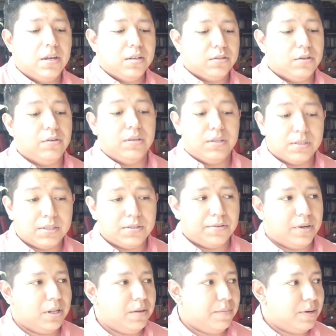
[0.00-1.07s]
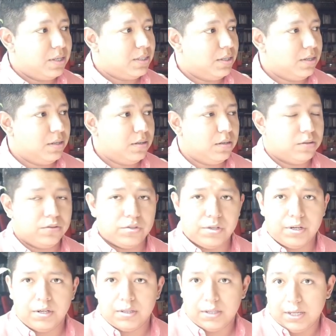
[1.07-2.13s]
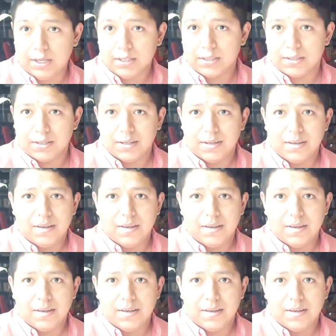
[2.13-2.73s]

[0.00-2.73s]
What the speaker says: So it's really amazing to share this